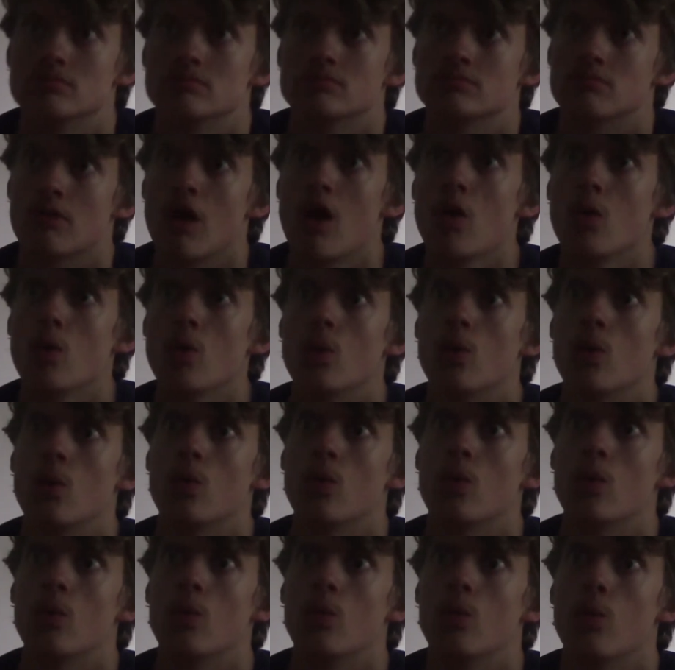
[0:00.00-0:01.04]

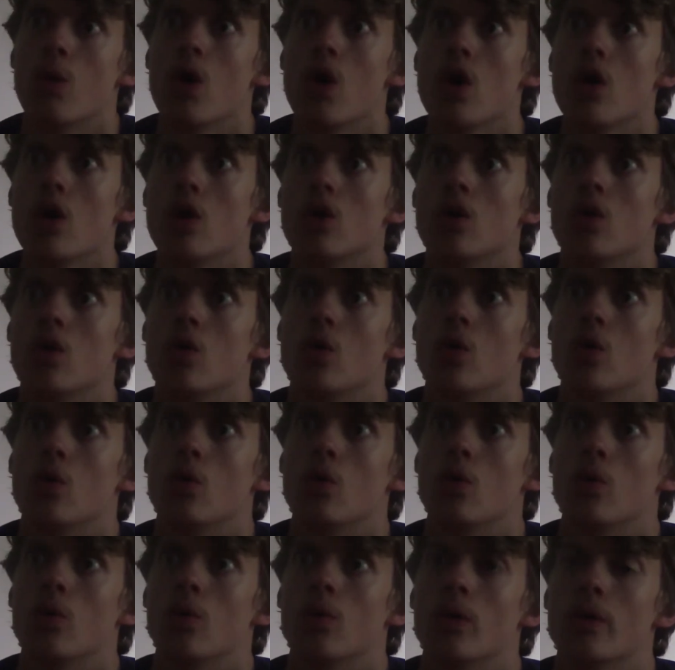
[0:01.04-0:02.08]
Oh,
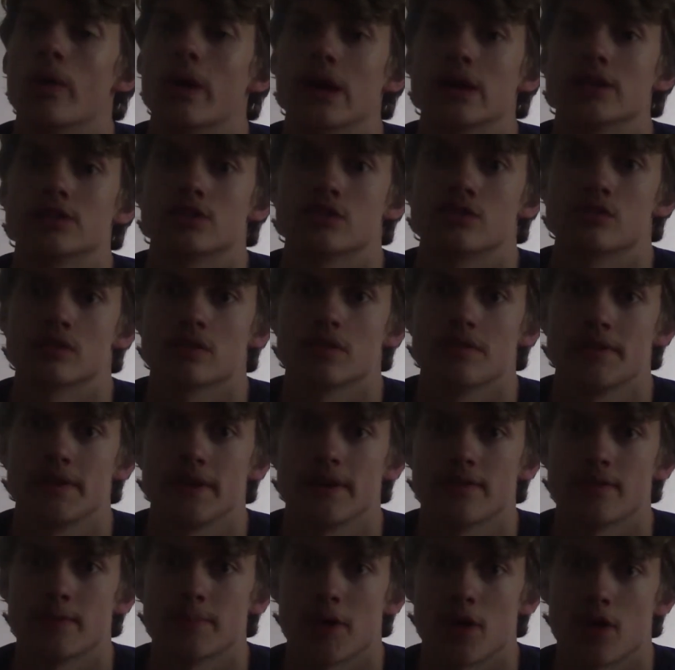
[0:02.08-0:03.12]
whoa. Okay, so the
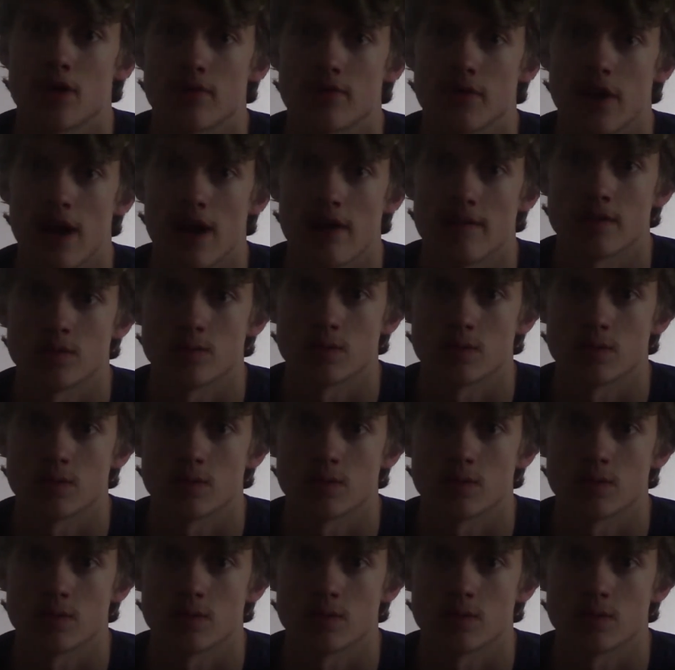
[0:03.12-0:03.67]
cliffhanger for part 5 is